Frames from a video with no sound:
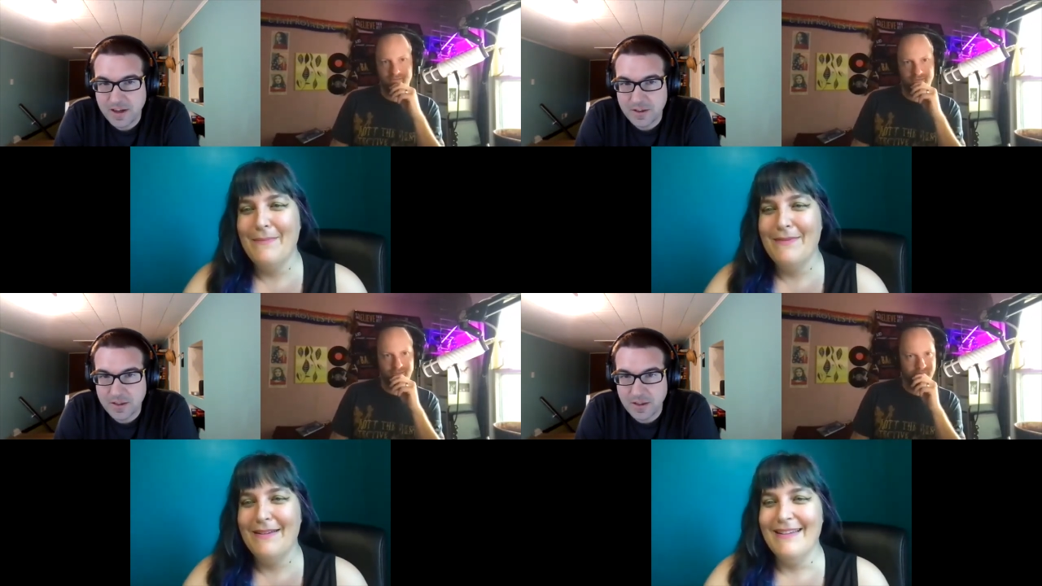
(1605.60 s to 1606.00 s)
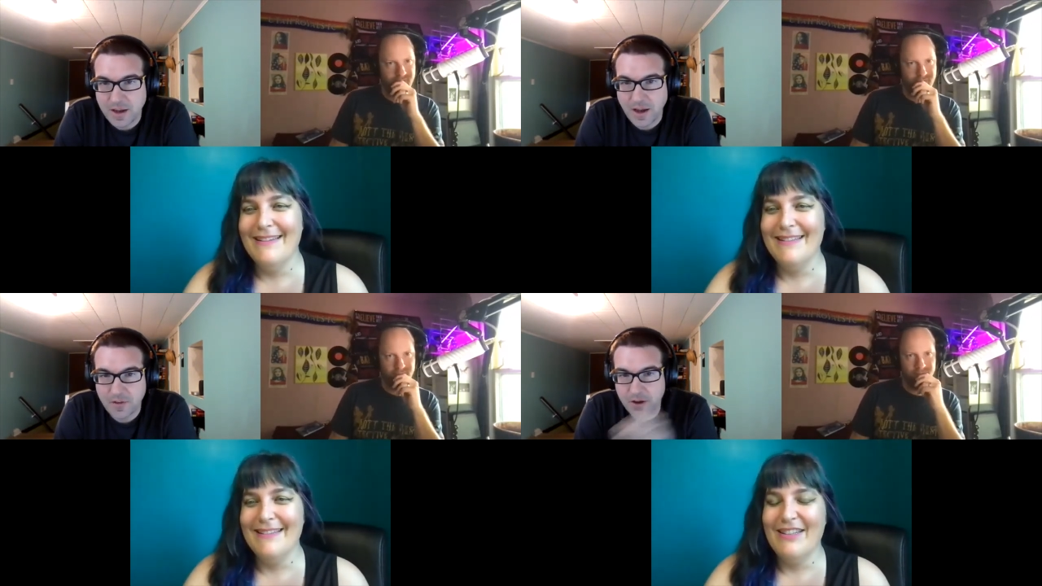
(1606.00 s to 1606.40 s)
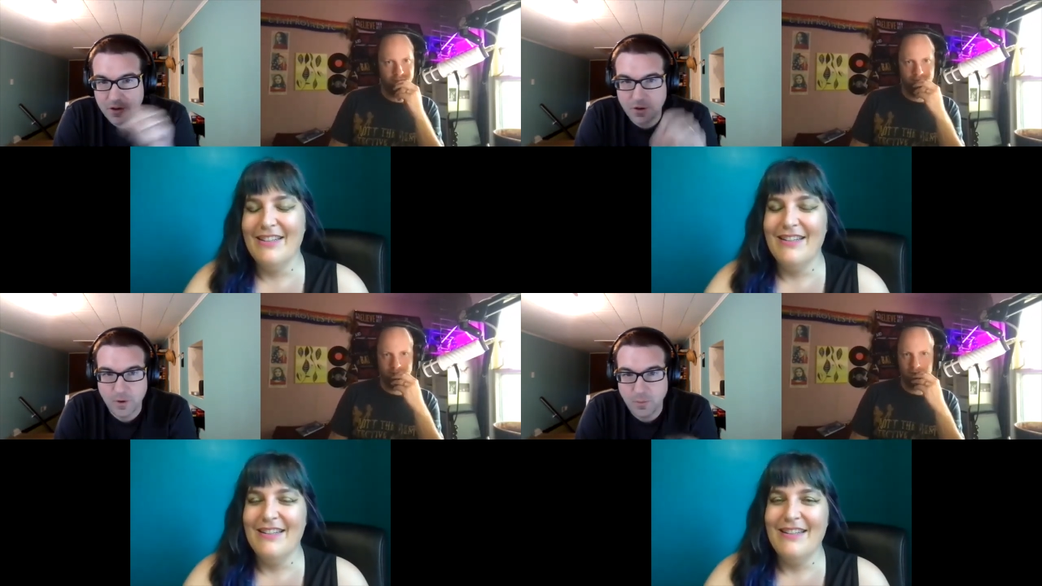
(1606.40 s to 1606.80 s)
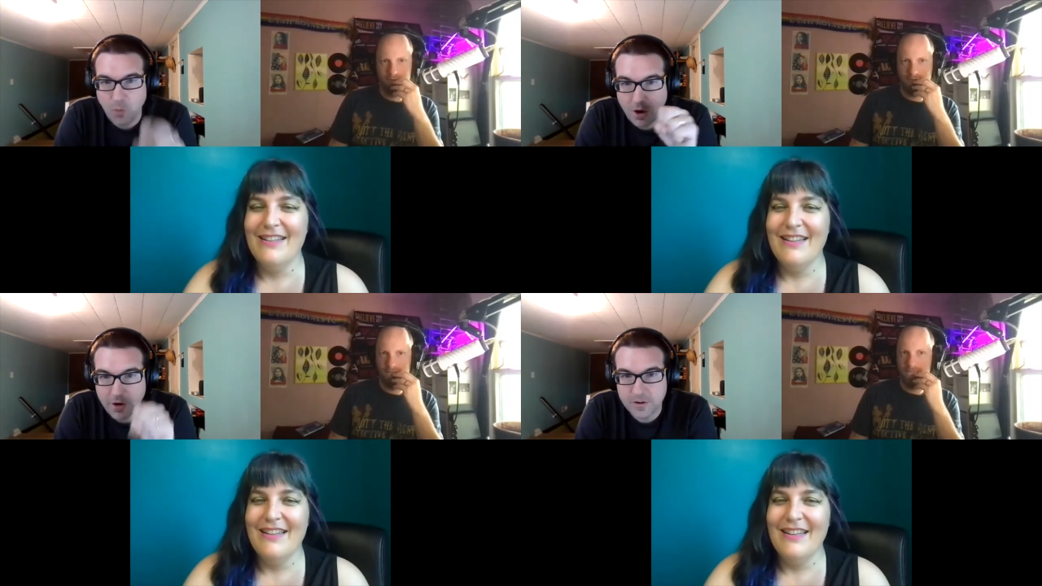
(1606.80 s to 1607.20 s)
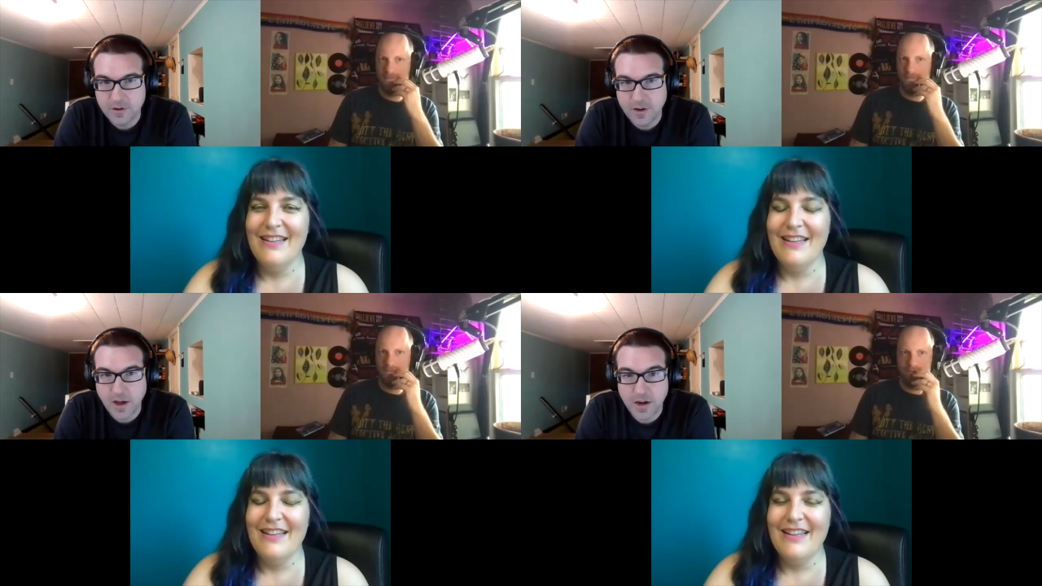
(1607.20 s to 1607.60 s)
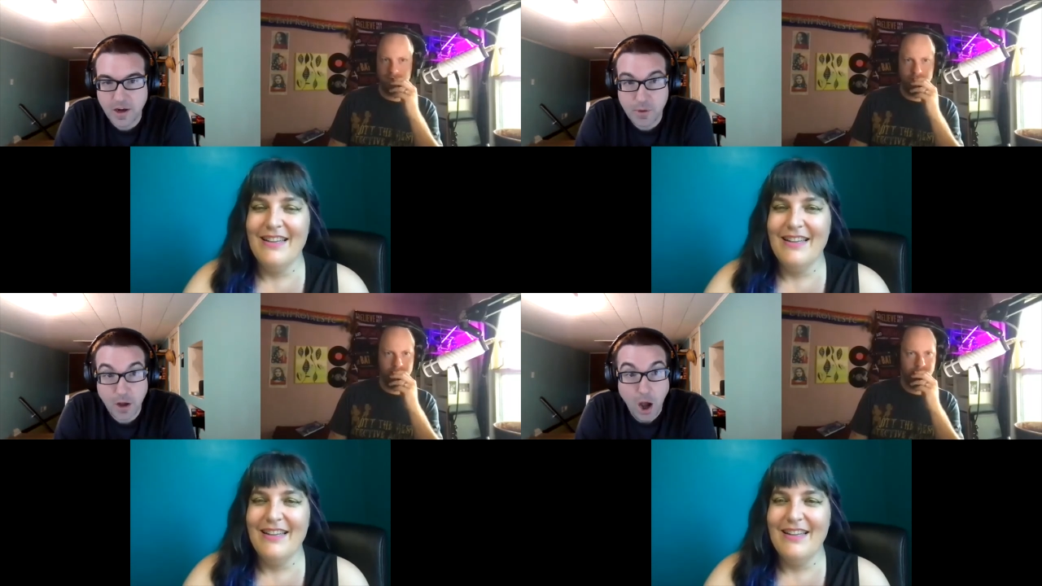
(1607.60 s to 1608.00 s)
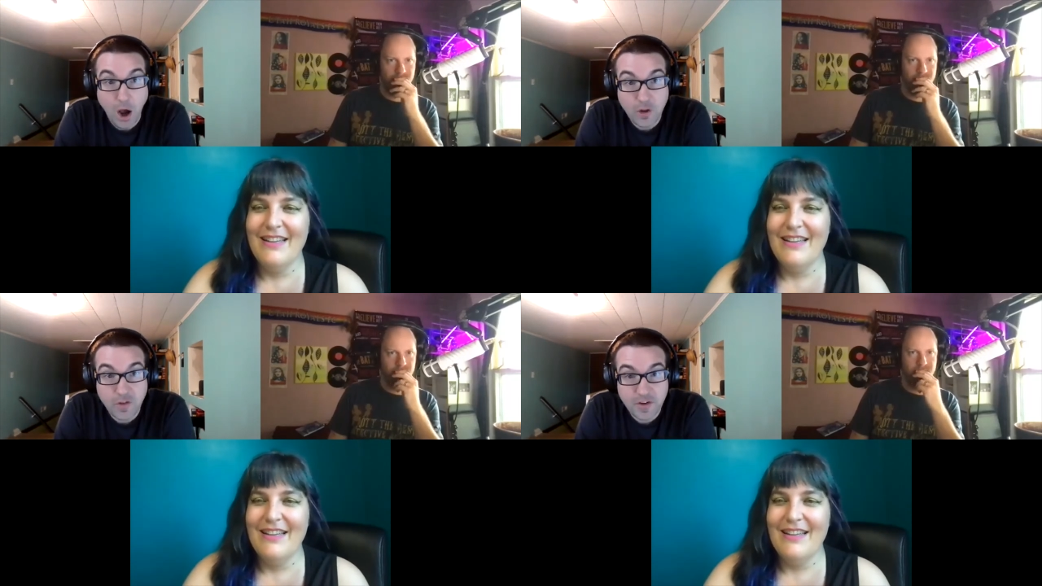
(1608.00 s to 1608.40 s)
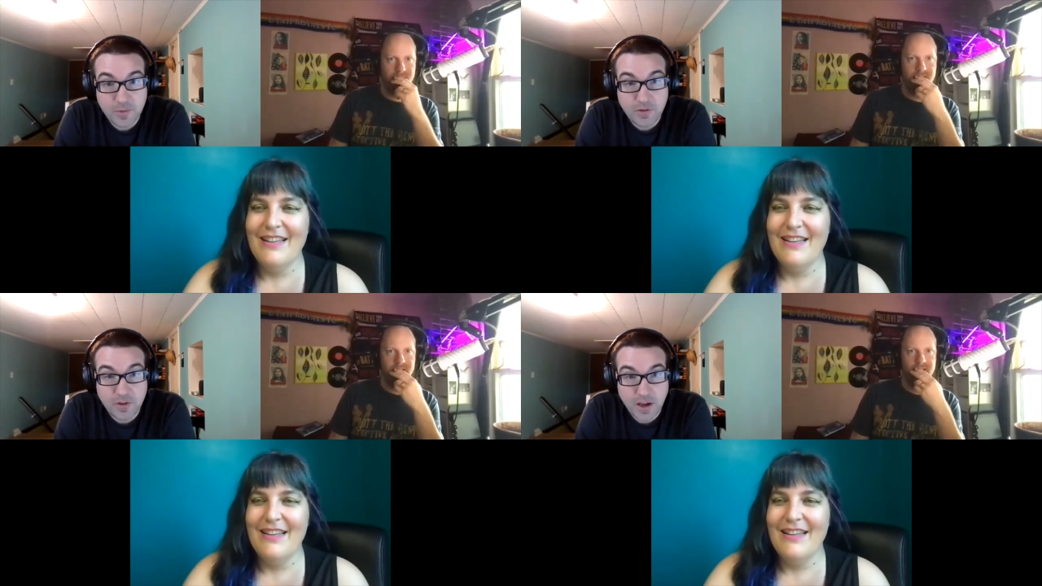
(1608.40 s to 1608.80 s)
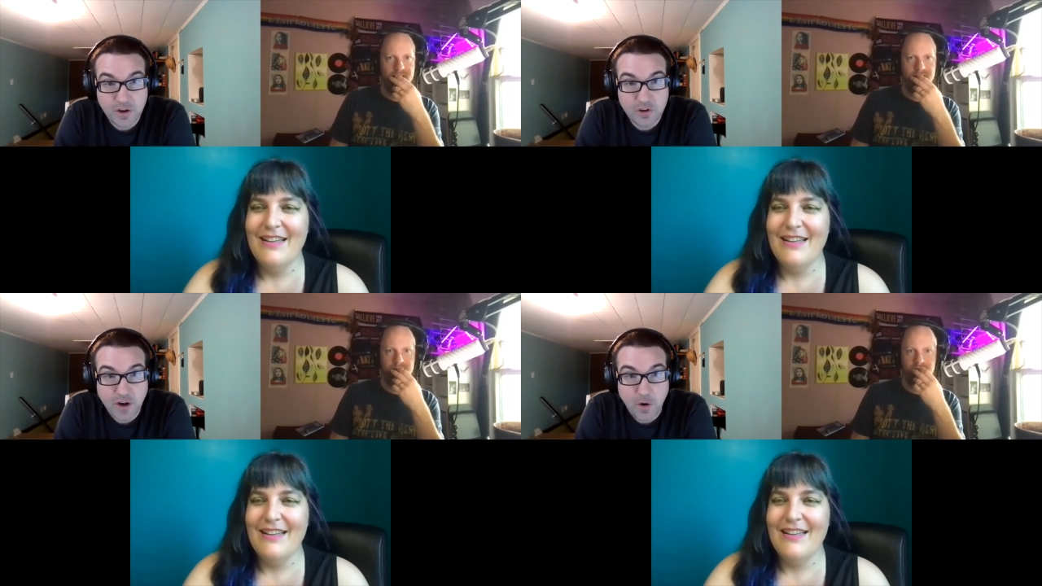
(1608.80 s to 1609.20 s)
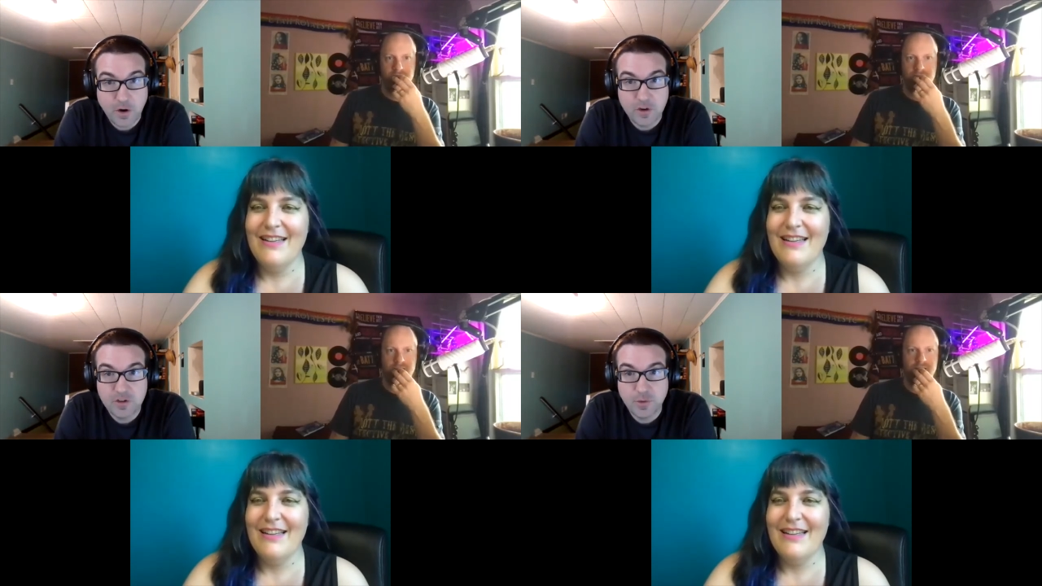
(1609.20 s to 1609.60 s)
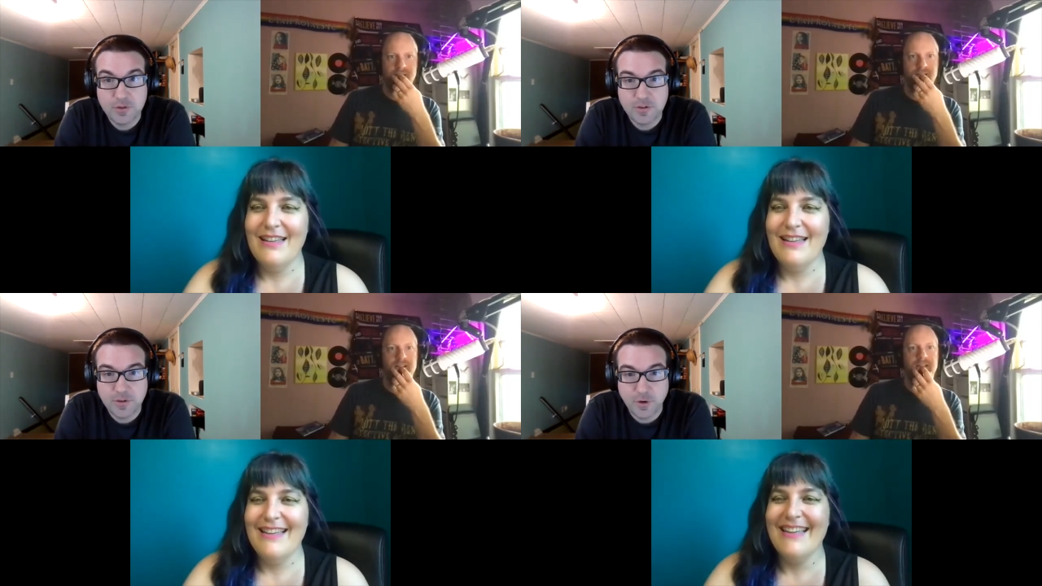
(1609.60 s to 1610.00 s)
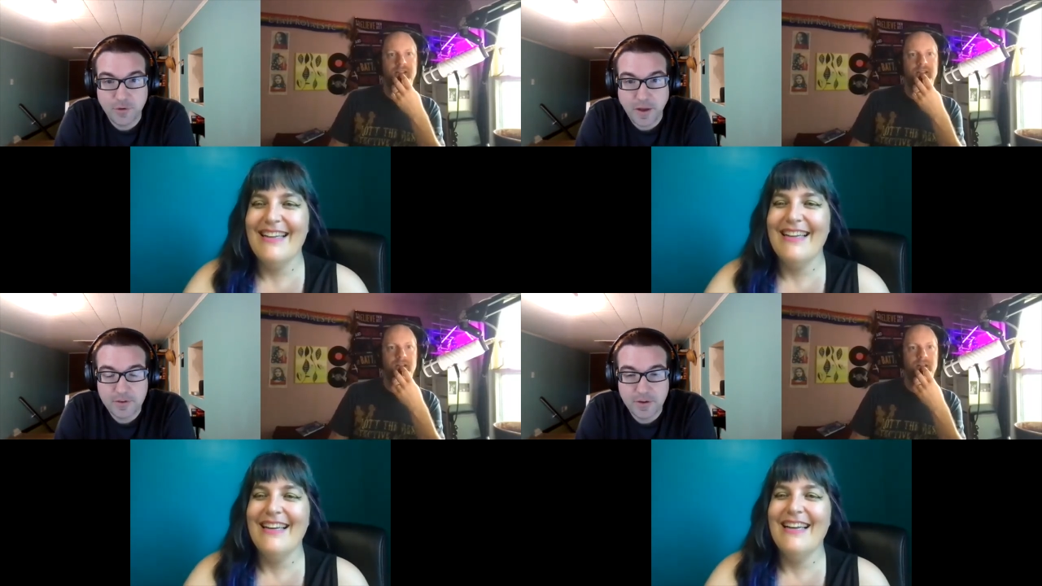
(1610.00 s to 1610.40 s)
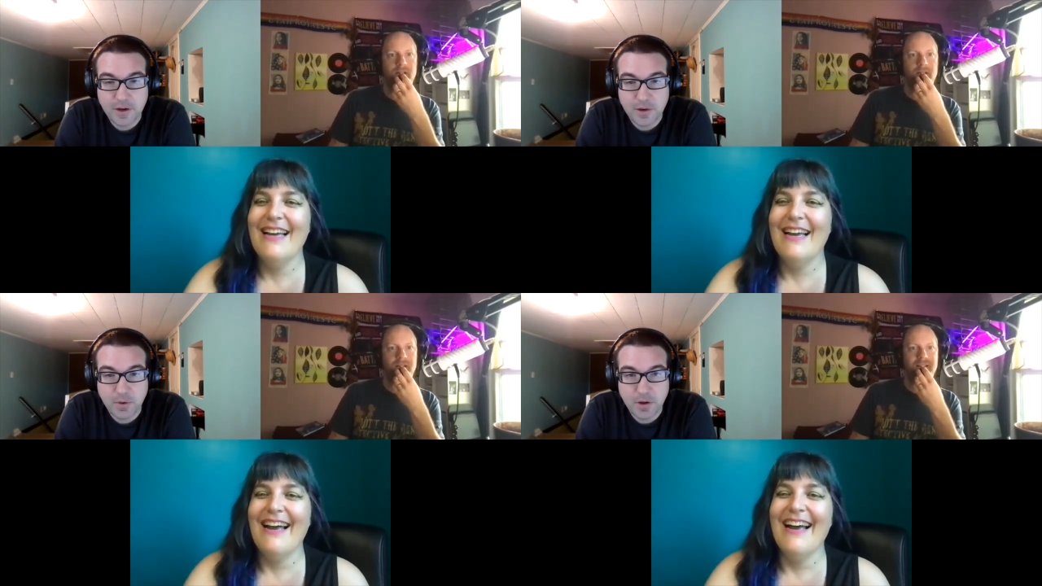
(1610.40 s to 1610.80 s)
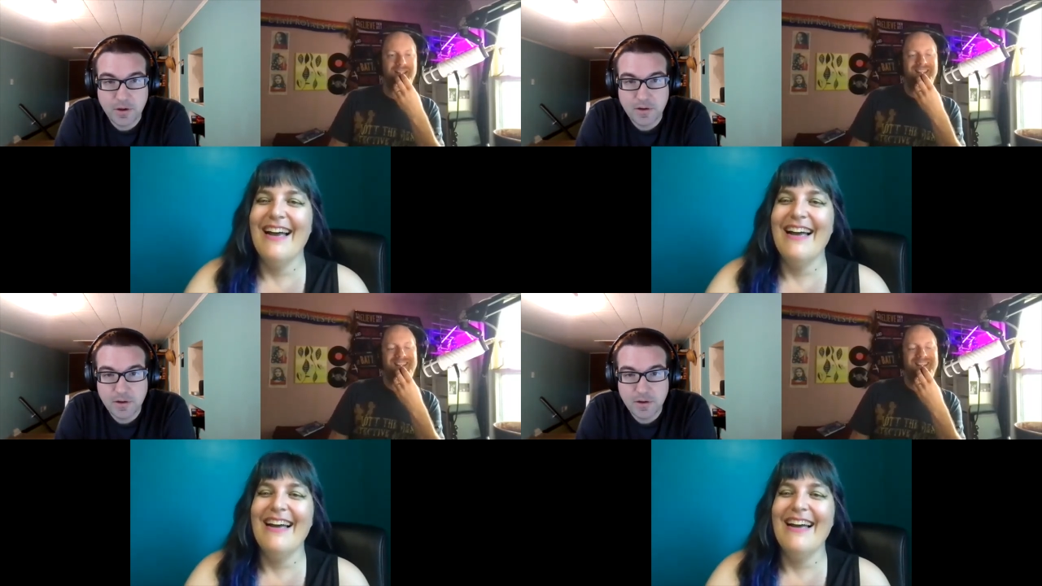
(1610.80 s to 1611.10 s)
Speaker 1: and they had like the water turned on? And I'm like, "Oh, the vegetables are taking a shower," and she was just so fascinated by it